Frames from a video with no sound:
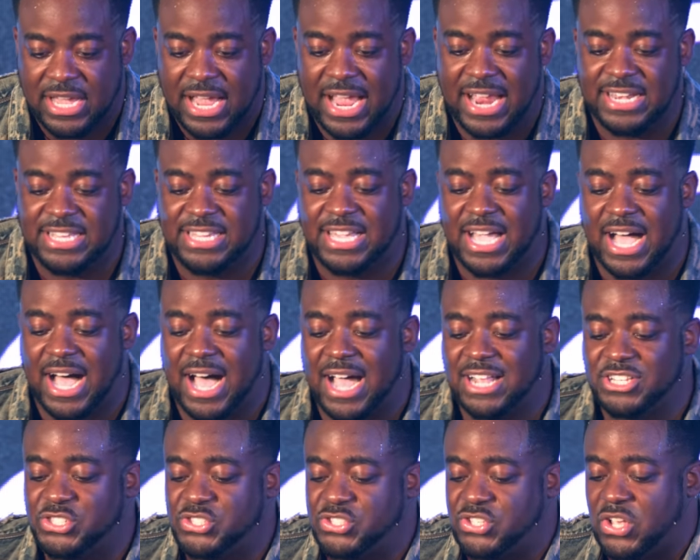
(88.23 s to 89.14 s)
And
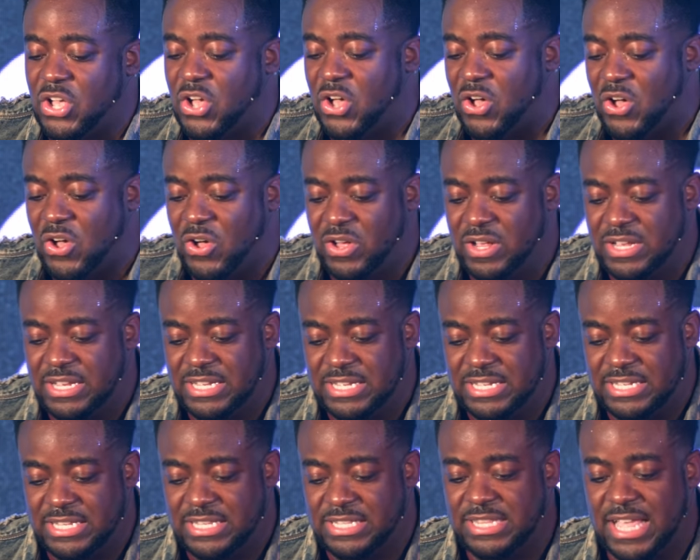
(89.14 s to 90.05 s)
God saw
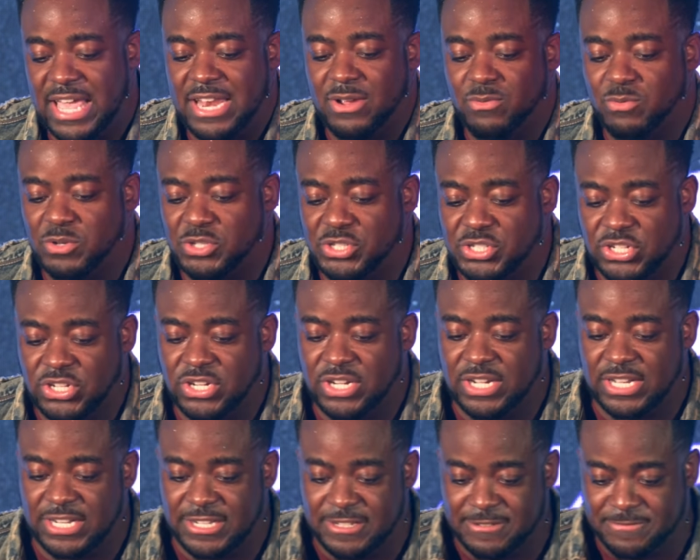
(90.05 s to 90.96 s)
that it was
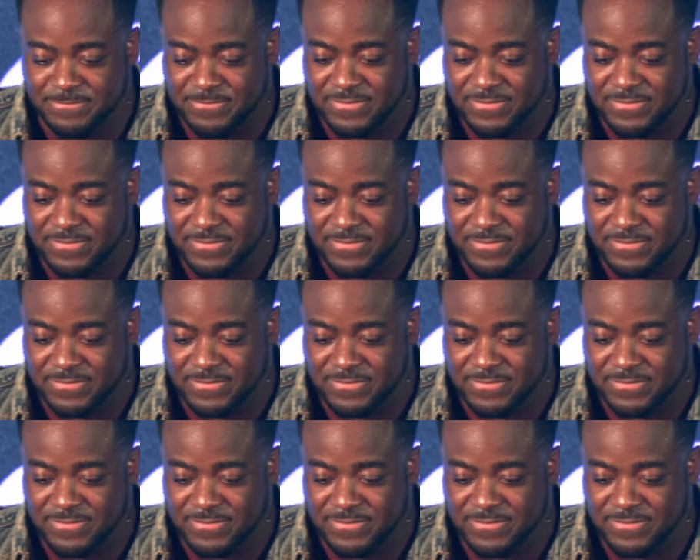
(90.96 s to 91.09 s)
good.